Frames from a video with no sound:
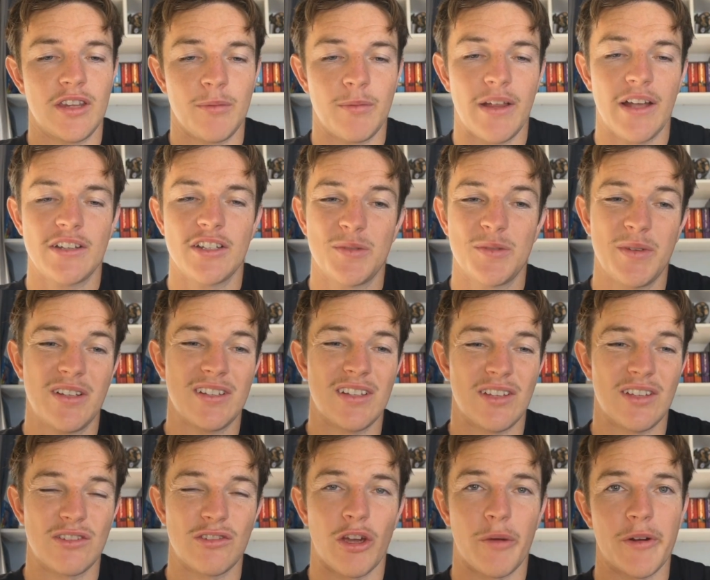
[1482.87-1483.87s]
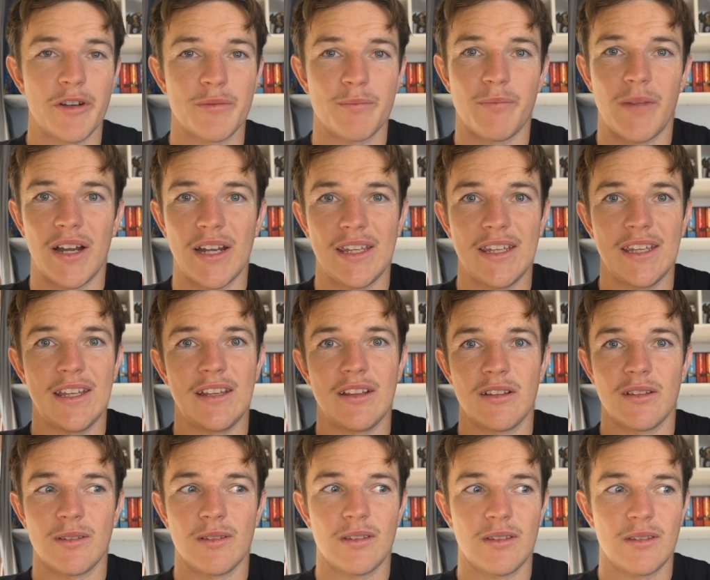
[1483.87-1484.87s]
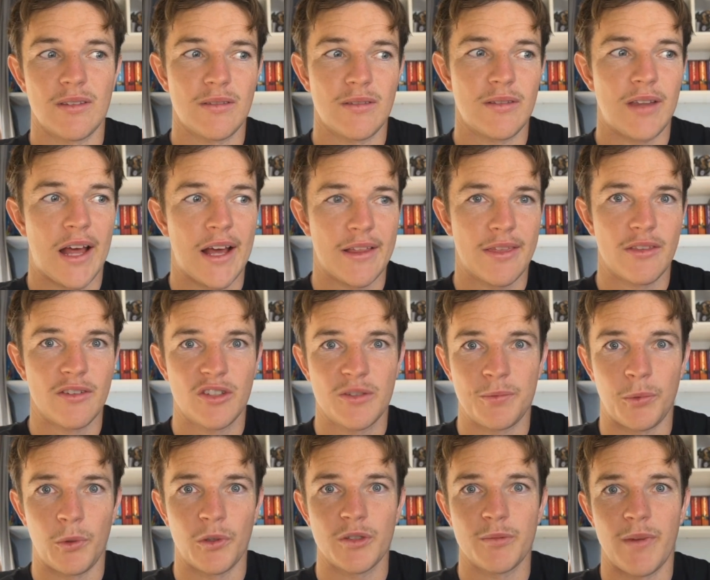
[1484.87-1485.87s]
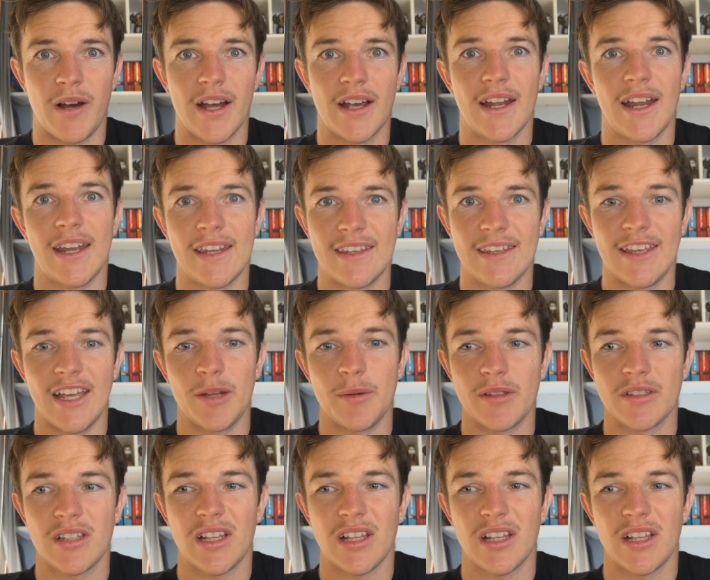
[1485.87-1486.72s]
But that's just because there's so much money in like the sports market and in gambling.